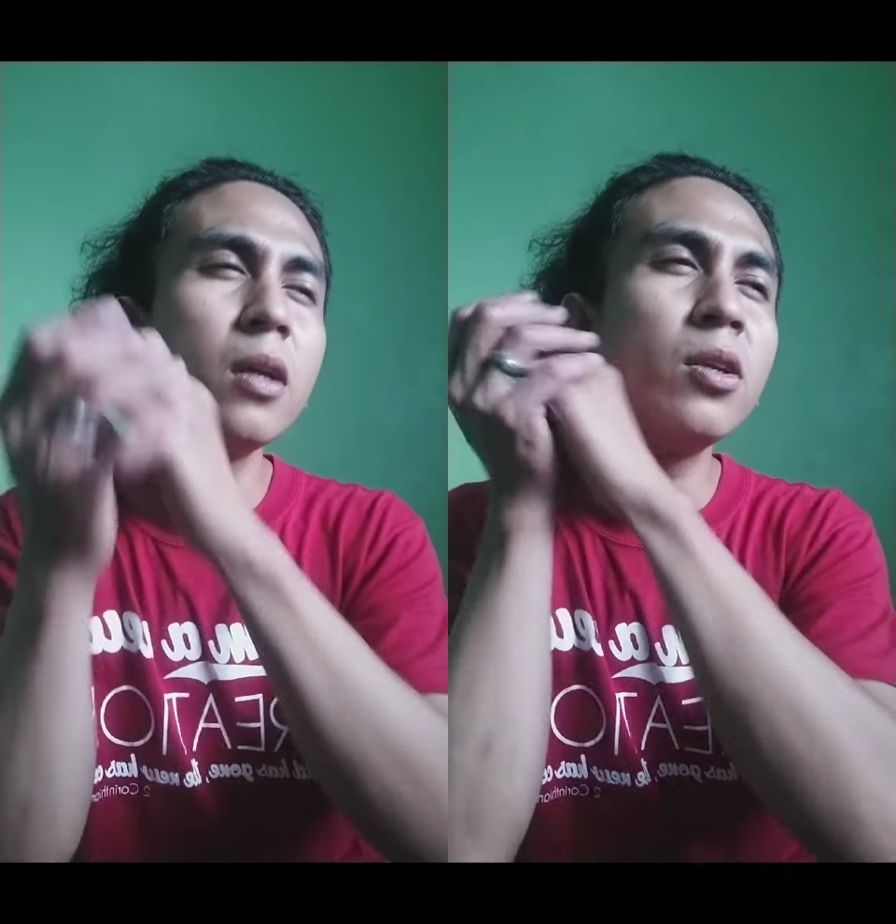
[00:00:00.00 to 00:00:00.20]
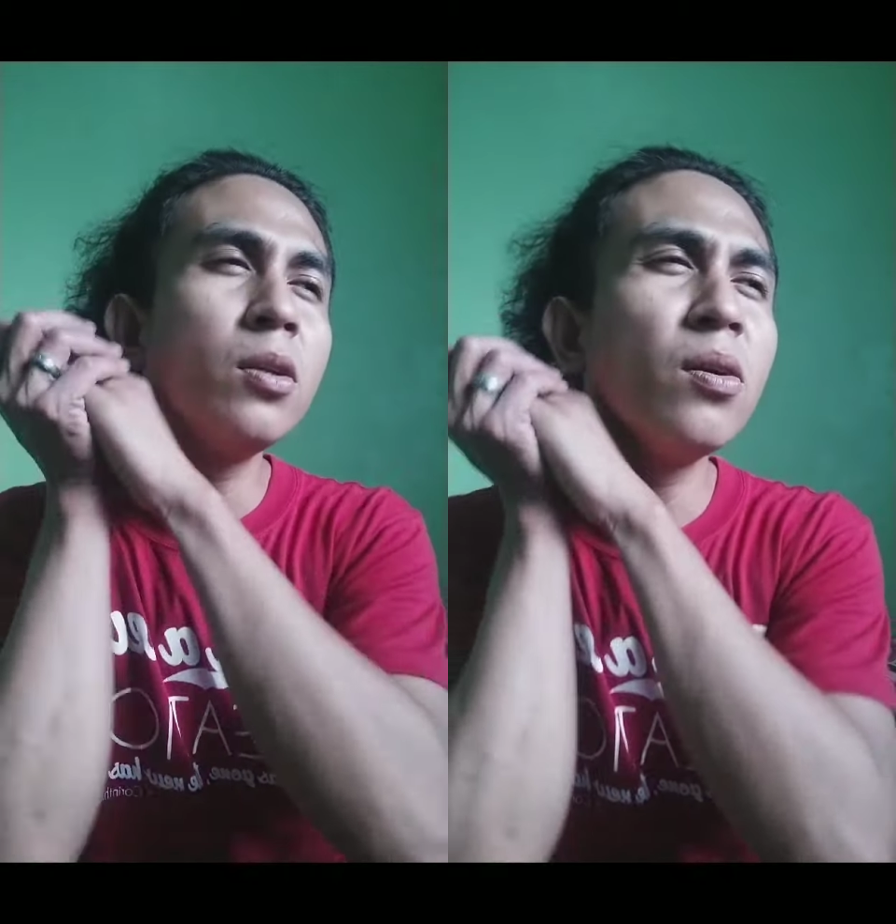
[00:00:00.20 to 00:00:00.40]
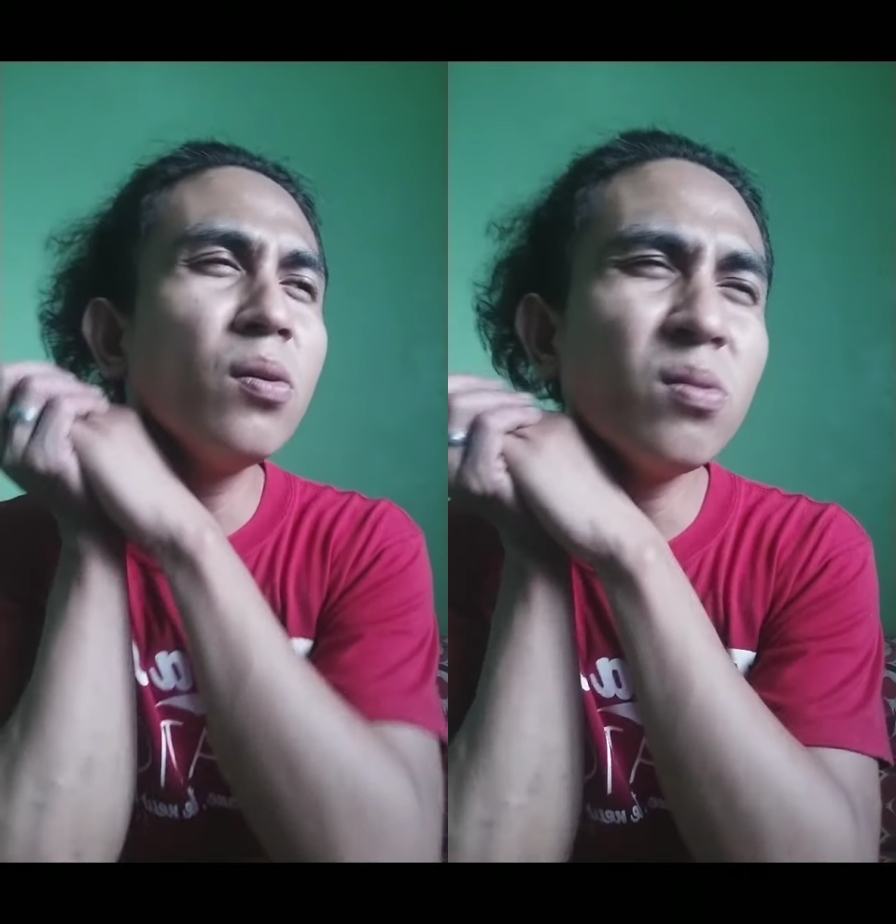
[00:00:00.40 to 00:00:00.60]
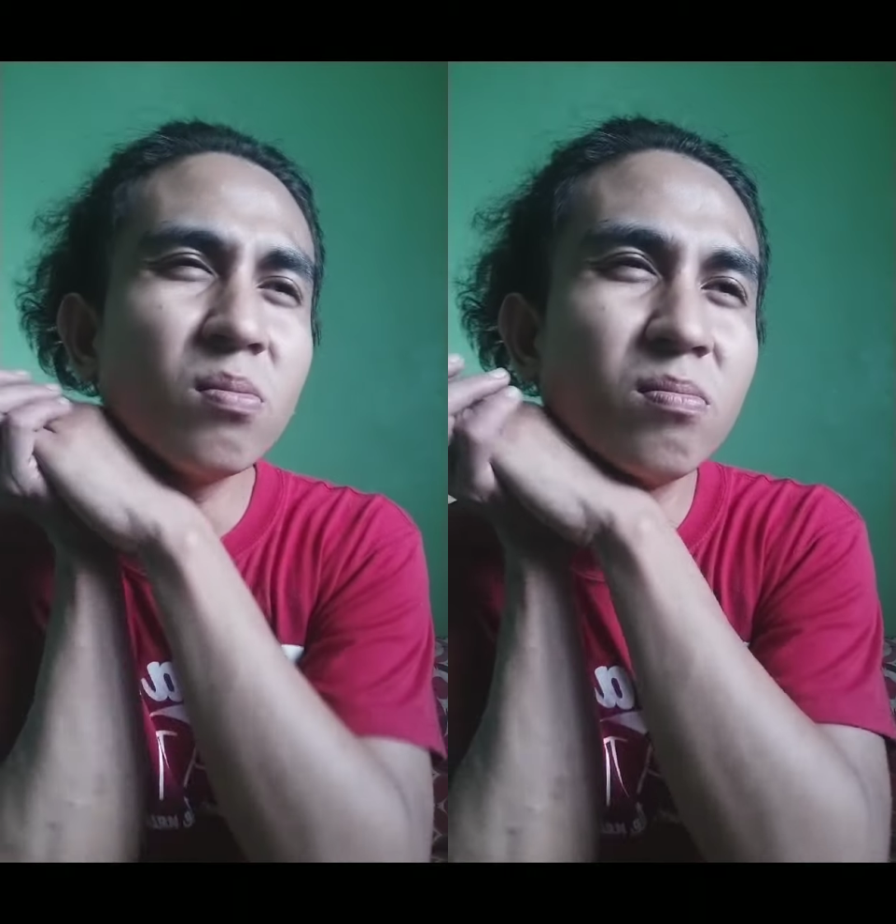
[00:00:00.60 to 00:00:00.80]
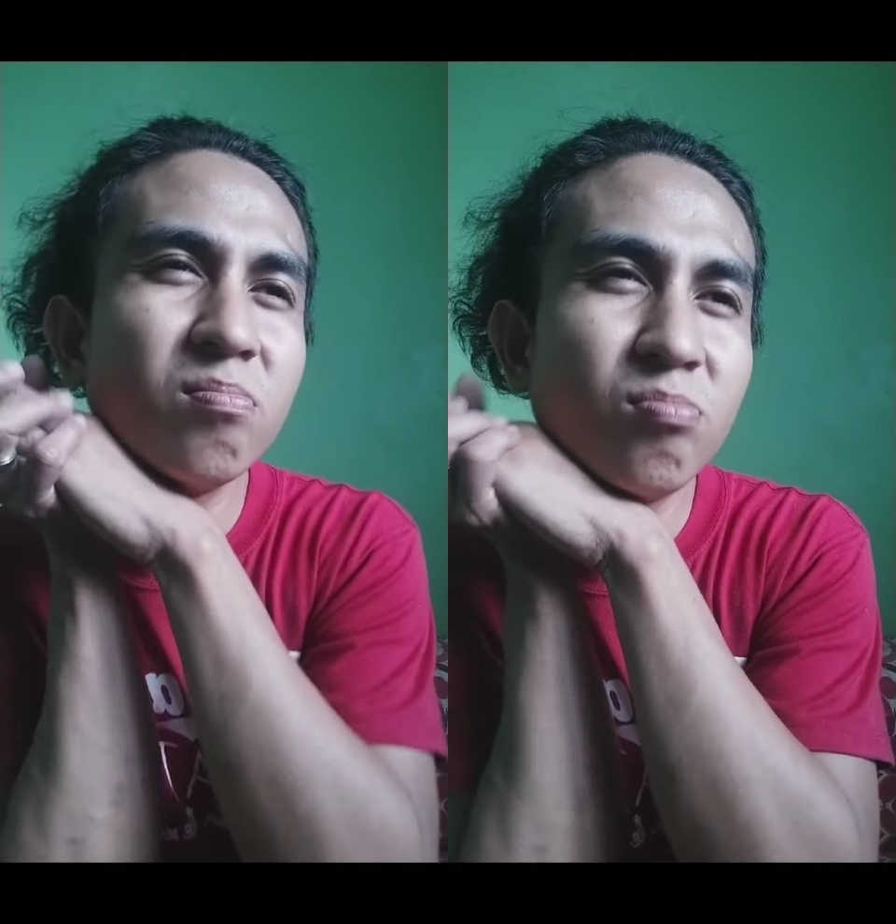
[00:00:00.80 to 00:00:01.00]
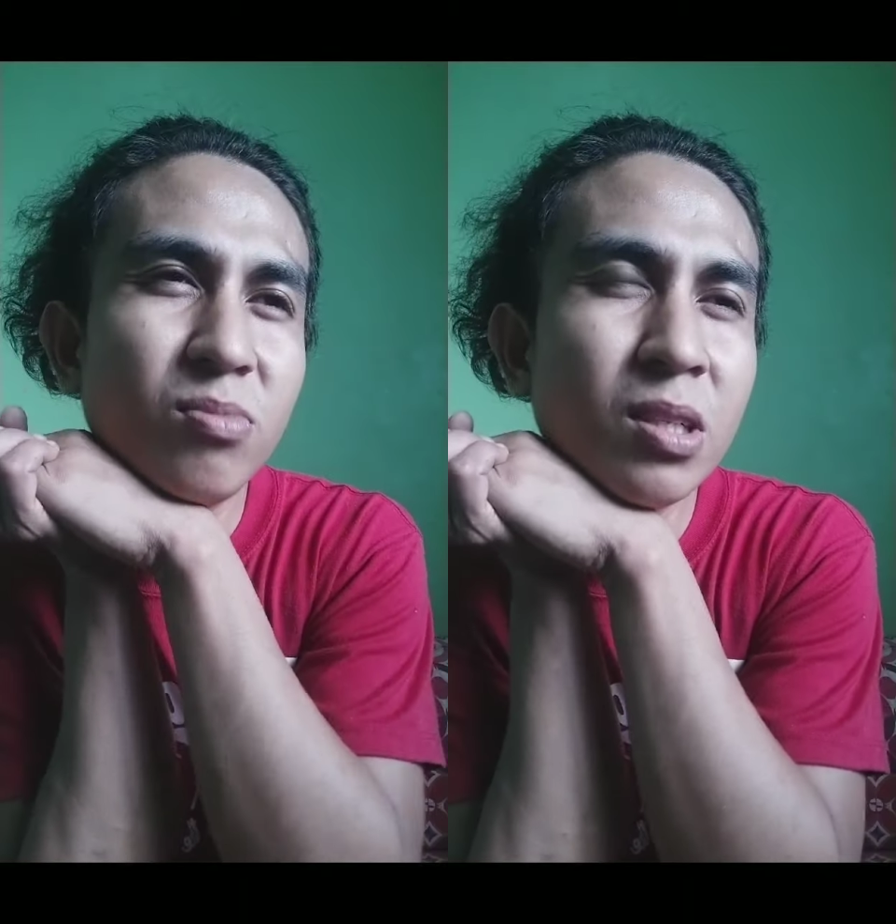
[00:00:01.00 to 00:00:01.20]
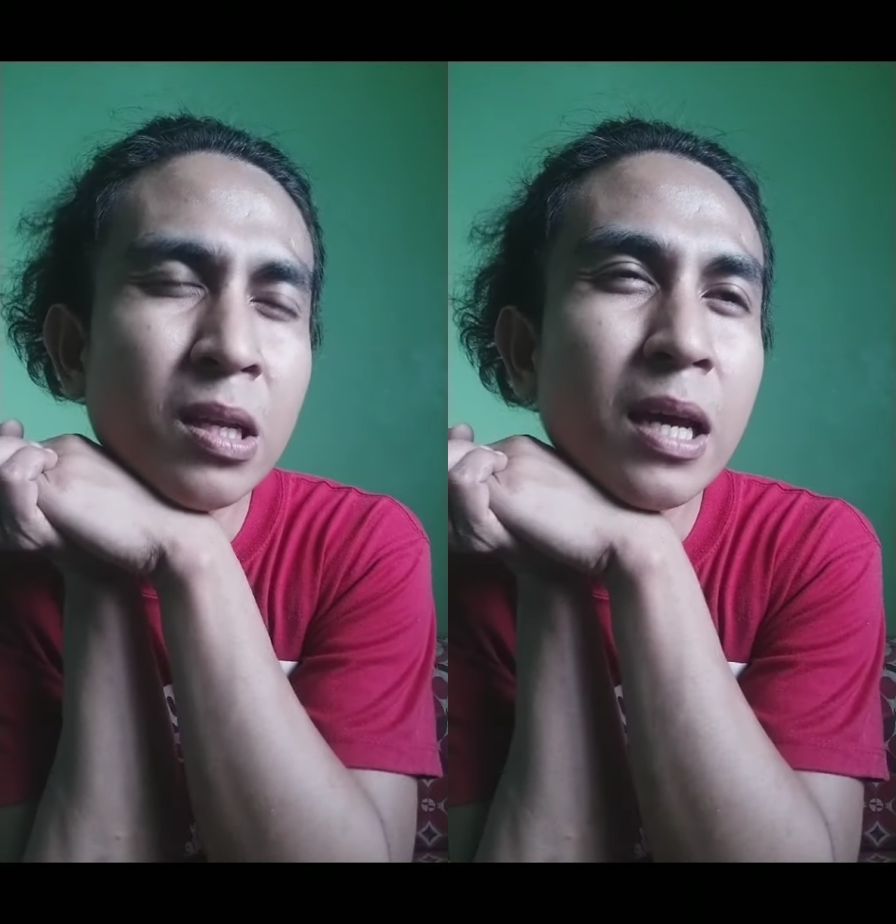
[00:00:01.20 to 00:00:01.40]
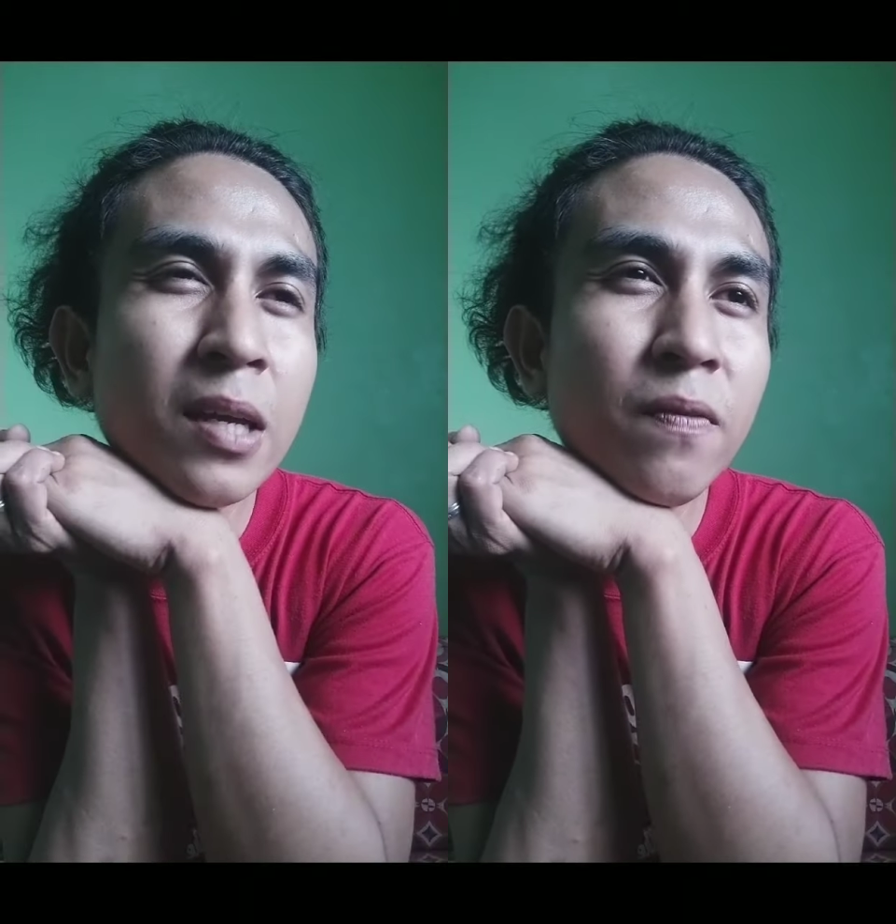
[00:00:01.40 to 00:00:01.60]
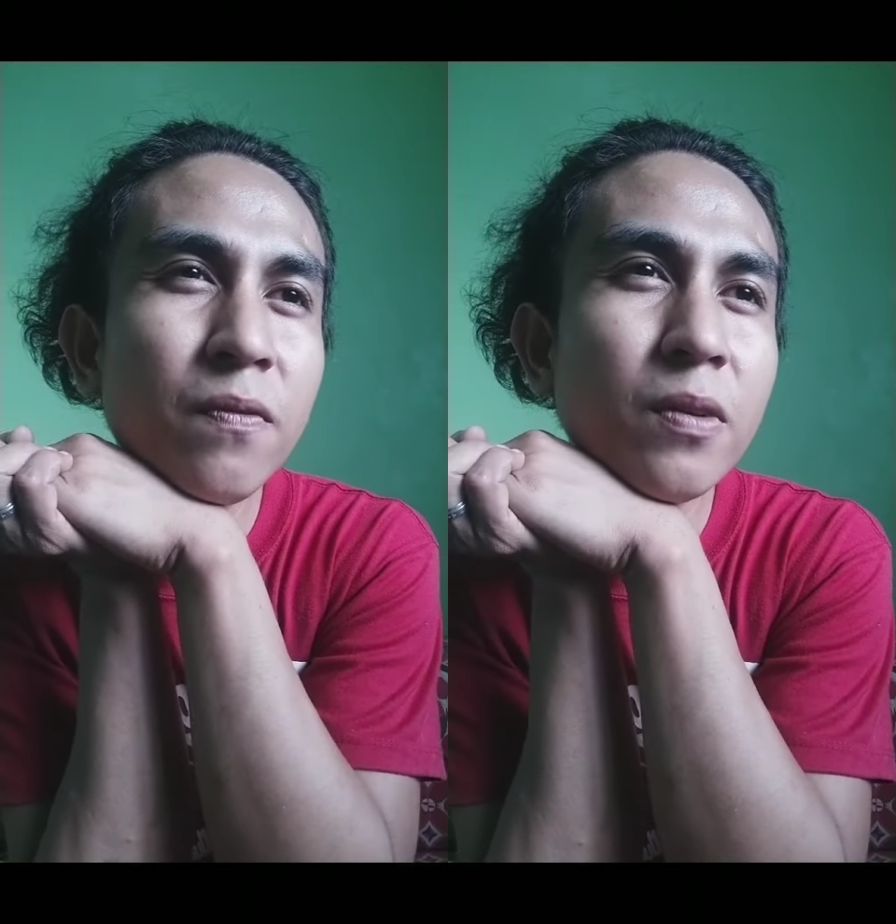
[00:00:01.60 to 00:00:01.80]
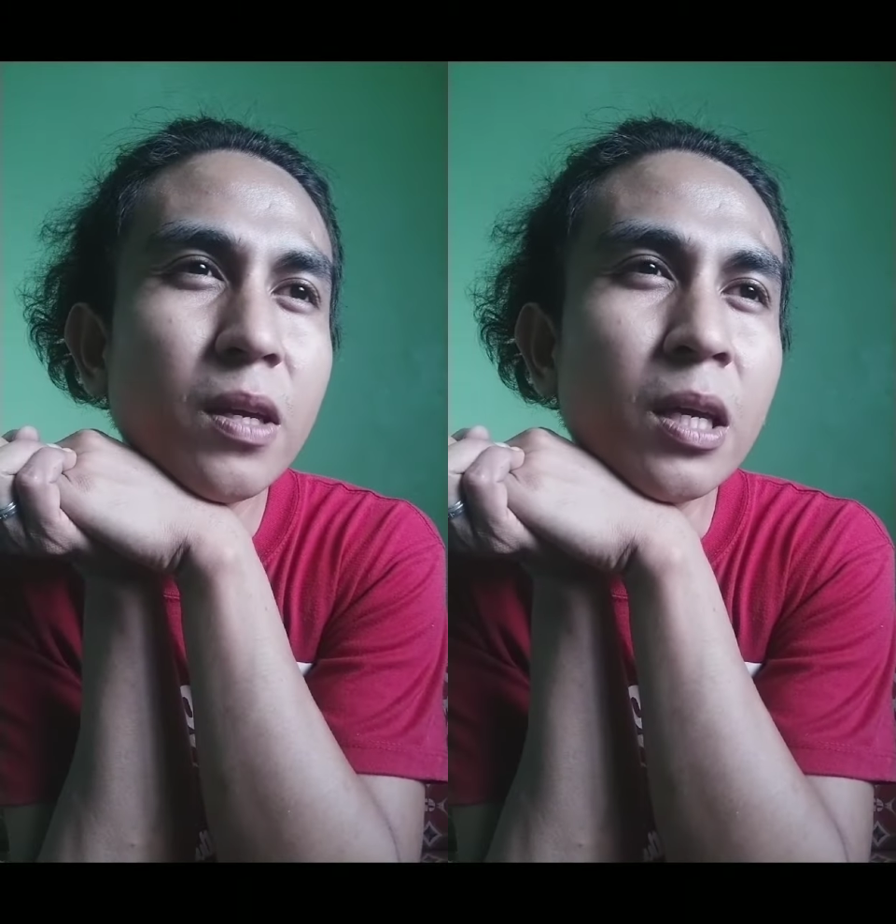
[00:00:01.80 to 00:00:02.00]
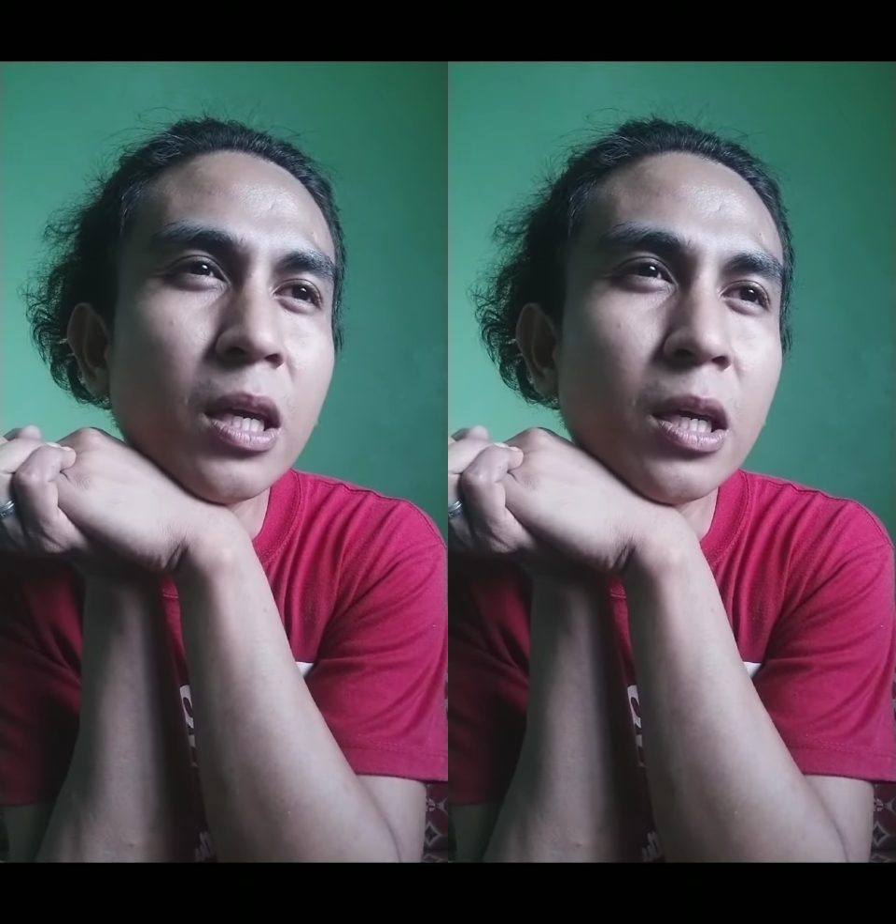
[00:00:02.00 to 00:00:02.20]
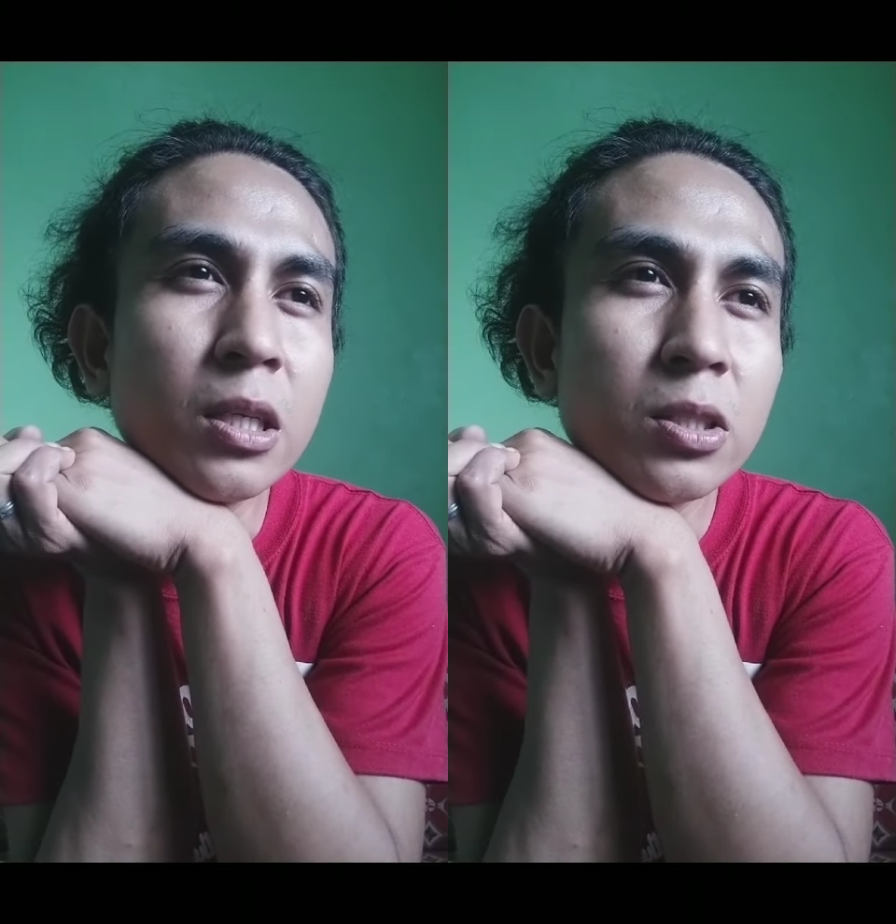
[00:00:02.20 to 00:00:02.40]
You know, life is